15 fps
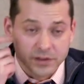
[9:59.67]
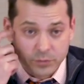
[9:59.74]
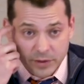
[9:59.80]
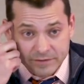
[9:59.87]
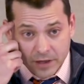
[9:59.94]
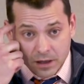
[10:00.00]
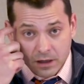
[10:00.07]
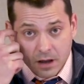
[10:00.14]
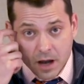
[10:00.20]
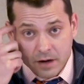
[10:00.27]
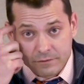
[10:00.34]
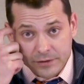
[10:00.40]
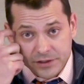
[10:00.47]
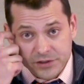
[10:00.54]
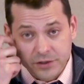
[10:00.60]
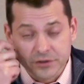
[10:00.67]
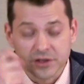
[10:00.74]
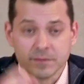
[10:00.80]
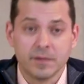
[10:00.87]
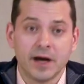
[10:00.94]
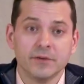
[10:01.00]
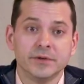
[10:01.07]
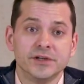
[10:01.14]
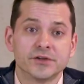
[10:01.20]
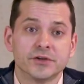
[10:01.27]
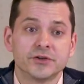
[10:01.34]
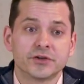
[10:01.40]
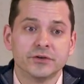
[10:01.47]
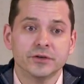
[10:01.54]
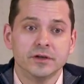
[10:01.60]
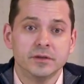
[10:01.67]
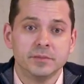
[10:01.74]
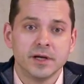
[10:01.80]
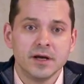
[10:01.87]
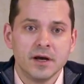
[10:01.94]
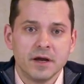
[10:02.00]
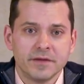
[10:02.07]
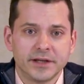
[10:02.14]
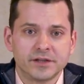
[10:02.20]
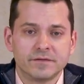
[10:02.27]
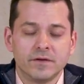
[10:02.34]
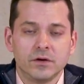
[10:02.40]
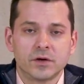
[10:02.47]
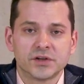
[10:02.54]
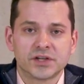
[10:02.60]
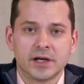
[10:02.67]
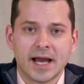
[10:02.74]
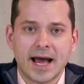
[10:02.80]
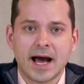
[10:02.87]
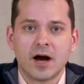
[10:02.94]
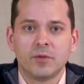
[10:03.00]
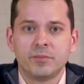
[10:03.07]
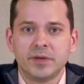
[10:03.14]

And we've done a lot of research in my research group that's focused on how